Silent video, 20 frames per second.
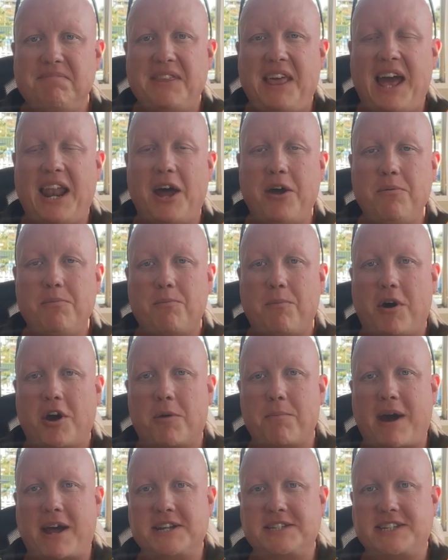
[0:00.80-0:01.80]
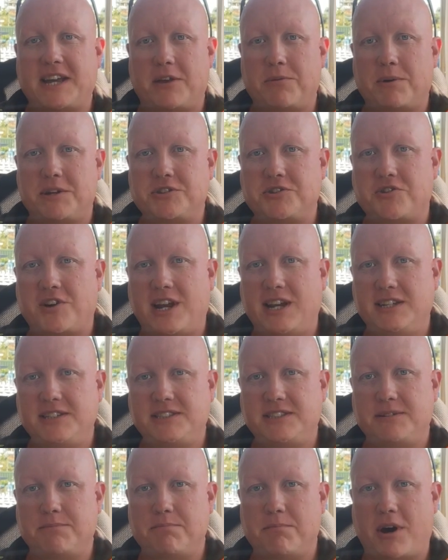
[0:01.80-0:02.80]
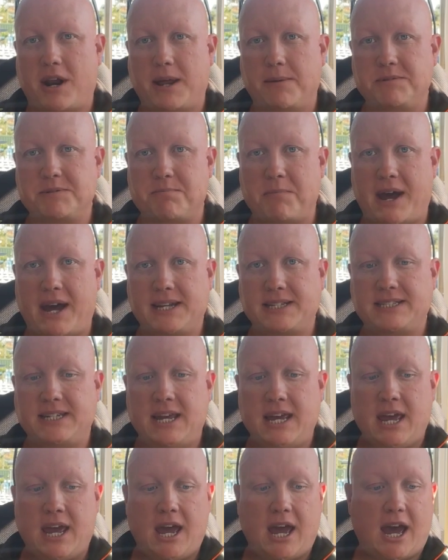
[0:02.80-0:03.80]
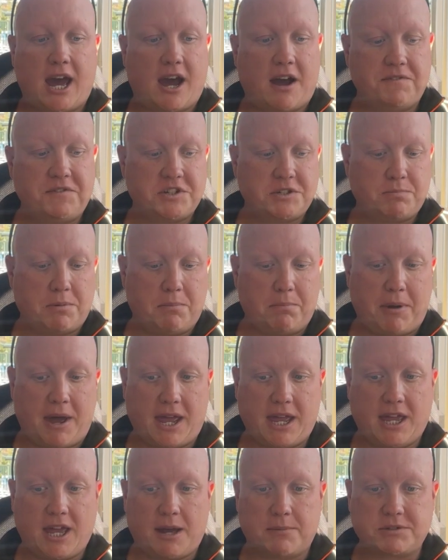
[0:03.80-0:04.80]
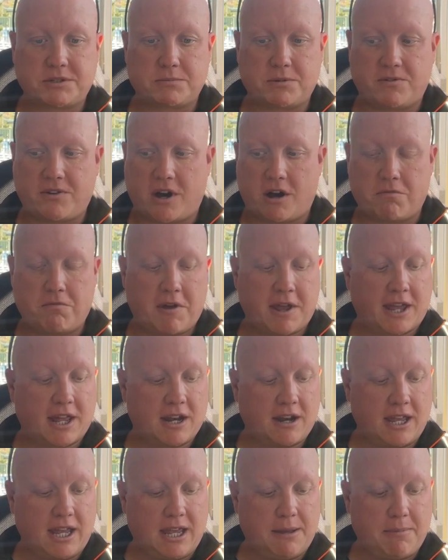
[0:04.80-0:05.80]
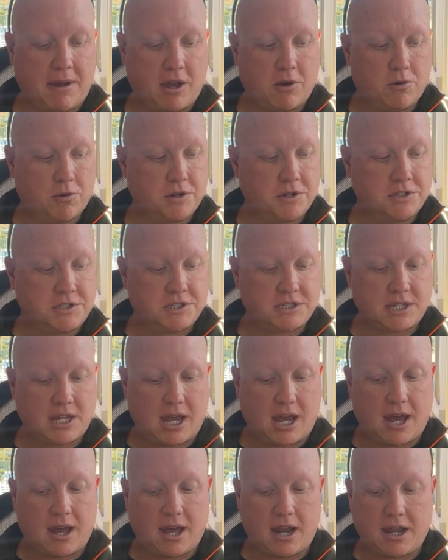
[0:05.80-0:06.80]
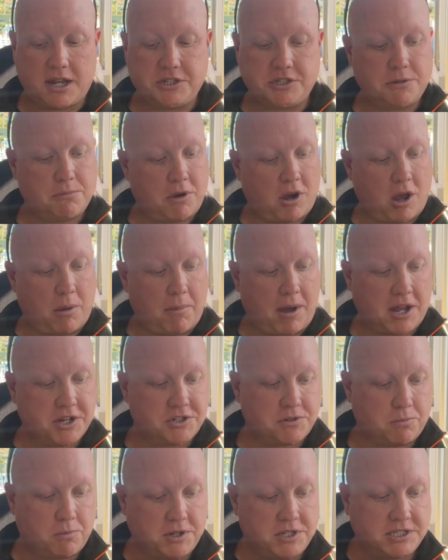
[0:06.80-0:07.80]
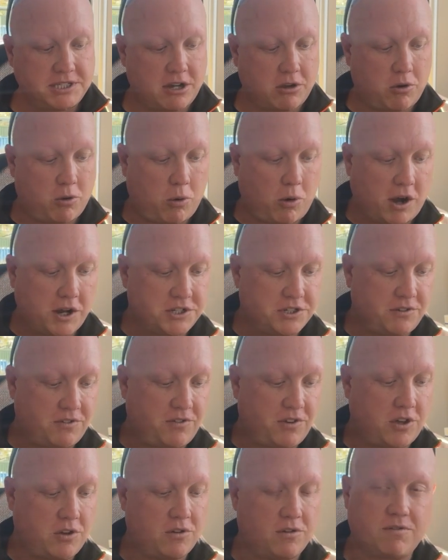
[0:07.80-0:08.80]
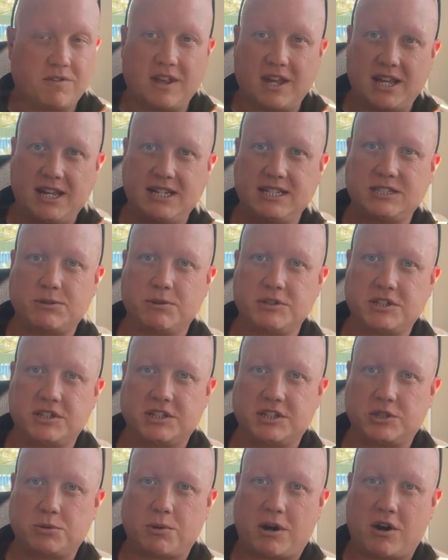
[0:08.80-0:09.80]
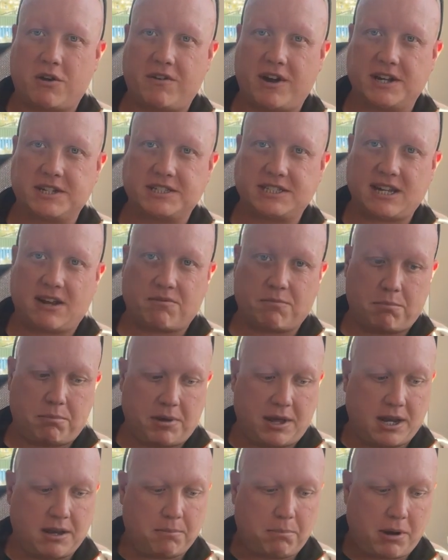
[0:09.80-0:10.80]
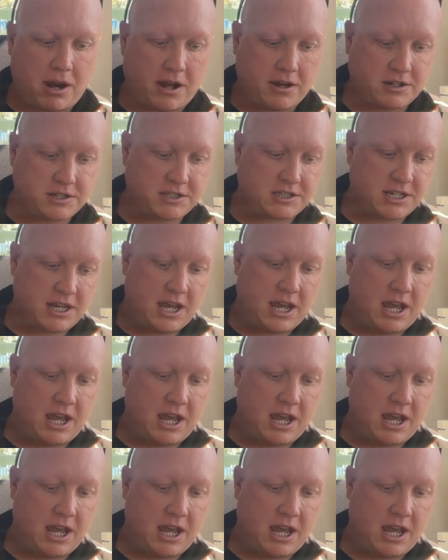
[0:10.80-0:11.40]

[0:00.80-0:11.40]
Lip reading: Hello, welcome back to Southwest Trailers. My name is Matt. I've just been packing up some of our regular eBay orders, and as you might imagine, we sell quite a few of these, which are the 12N 7-pin plugs